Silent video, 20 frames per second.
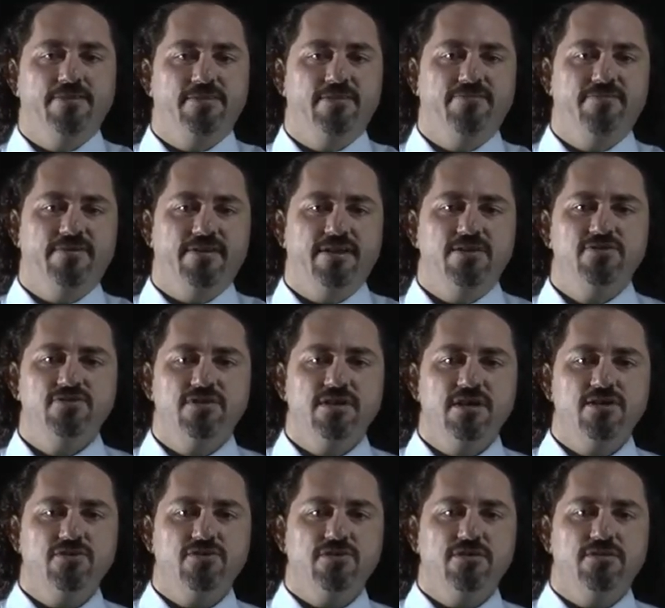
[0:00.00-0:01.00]

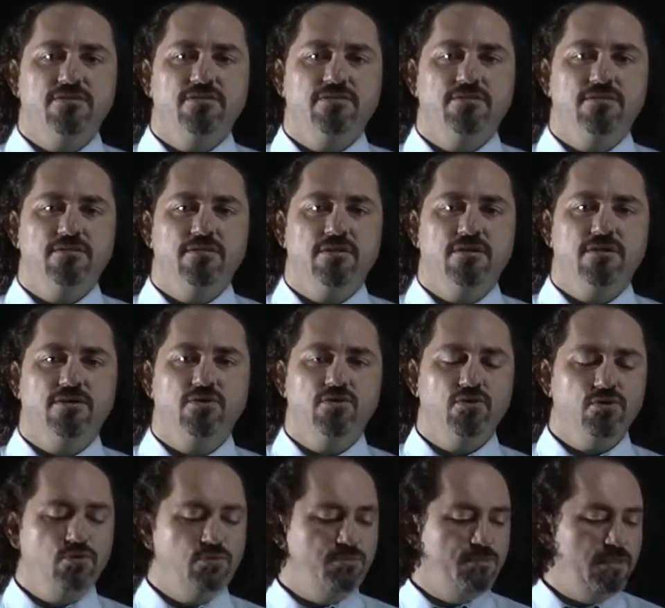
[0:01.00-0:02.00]
differentiation
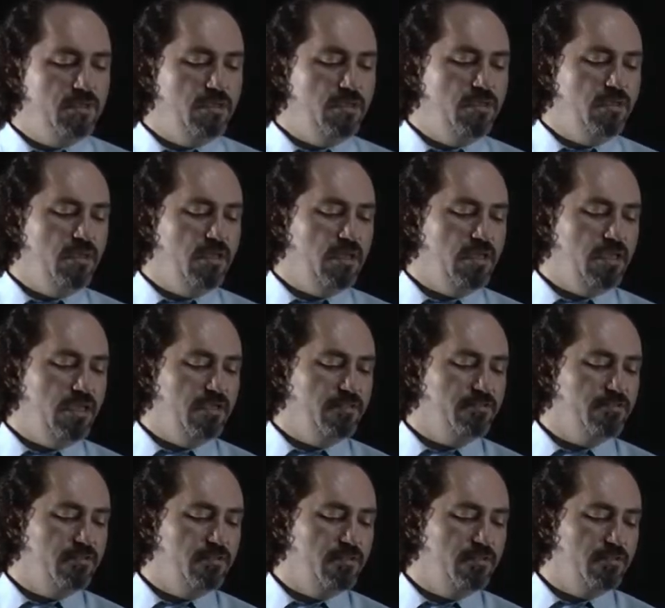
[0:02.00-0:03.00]
could be
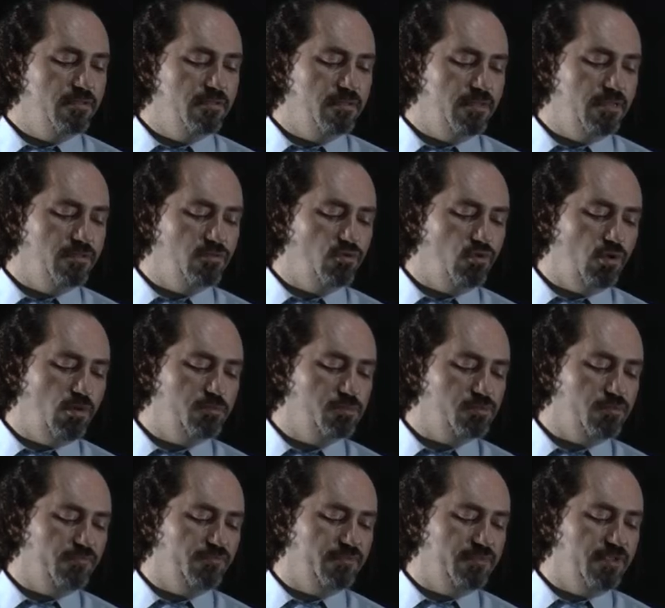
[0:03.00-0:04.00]
either in terms
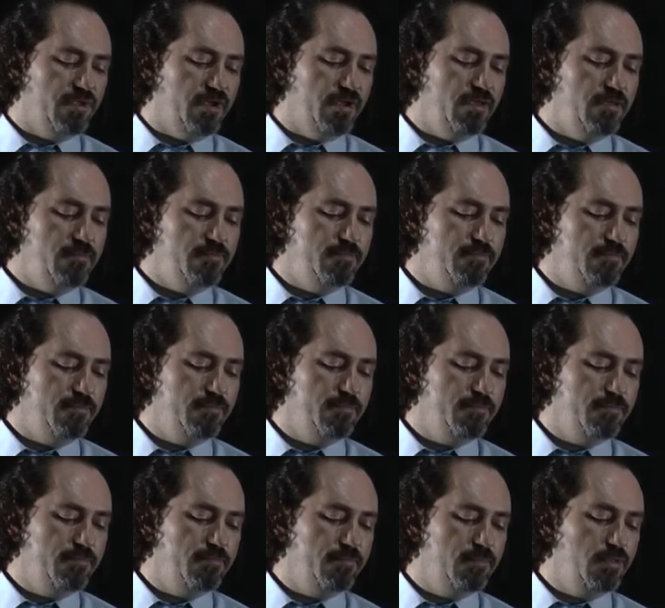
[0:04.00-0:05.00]
of time
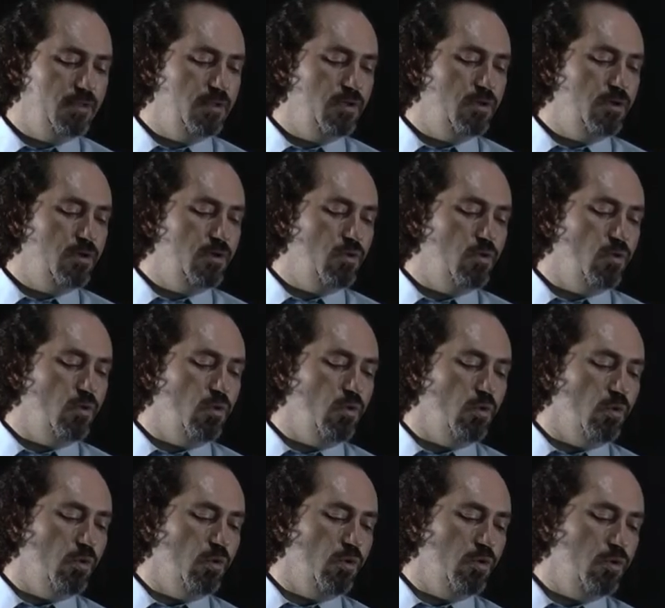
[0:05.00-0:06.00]

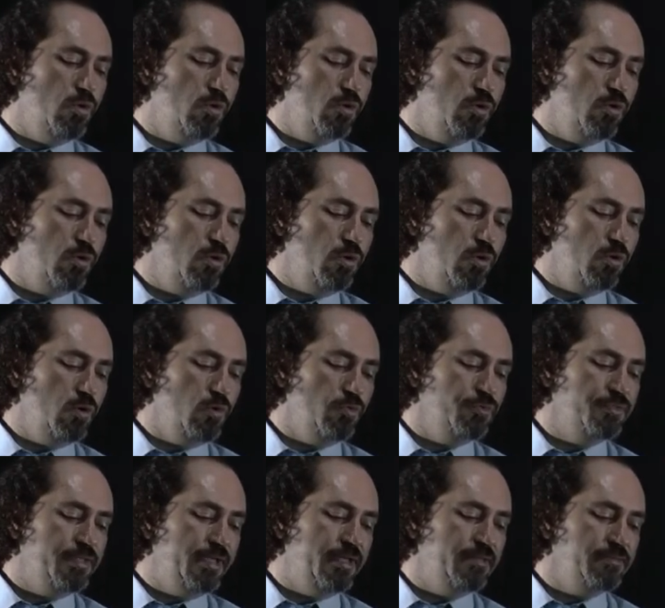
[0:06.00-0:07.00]
or
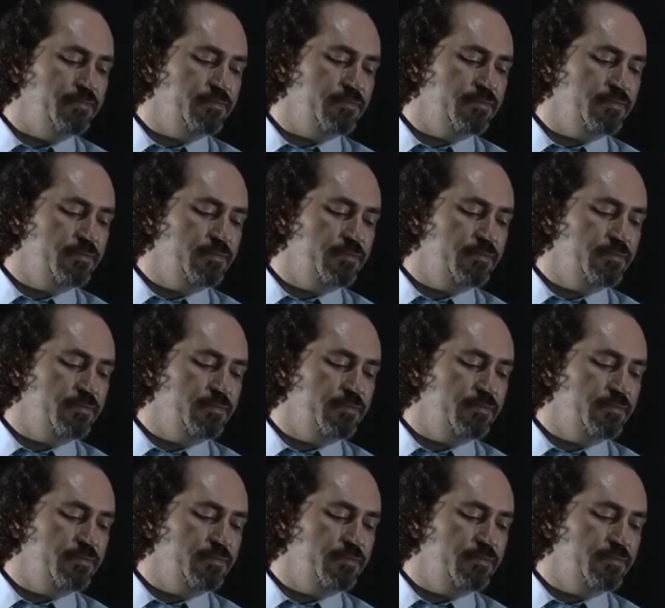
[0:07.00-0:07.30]
content.